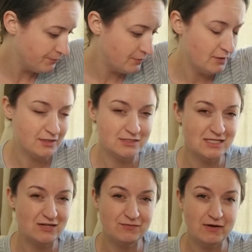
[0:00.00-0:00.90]
Like I said,
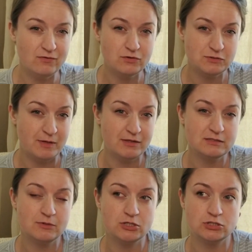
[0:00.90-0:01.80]
I've never spent this
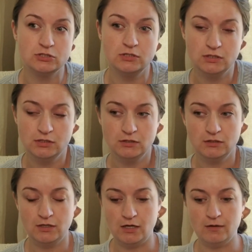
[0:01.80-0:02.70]
much
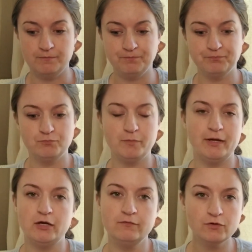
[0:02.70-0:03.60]

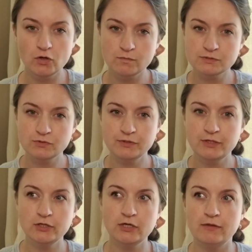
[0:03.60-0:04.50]
preparing for a homeschool
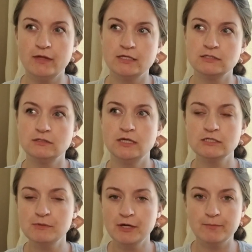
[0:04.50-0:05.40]
year, and that's
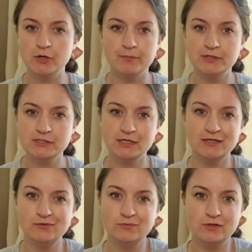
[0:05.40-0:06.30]
been on purpose. I
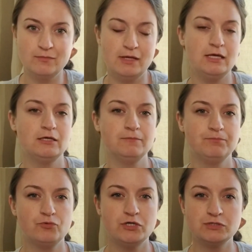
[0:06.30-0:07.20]
didn't want to make
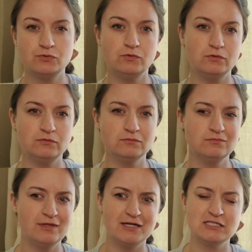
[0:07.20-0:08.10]
preschool
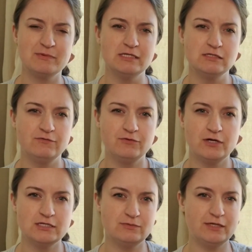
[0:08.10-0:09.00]
that expensive for
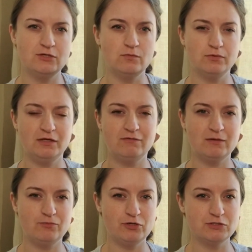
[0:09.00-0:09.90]
us when I don't believe that
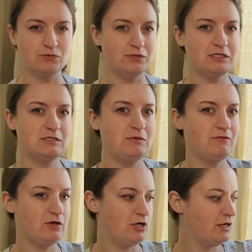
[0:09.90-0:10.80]
preschool needs to be
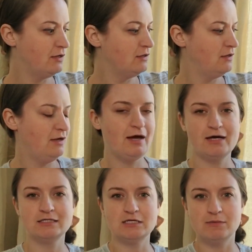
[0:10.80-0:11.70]
very
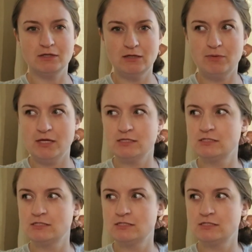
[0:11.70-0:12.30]
academically based.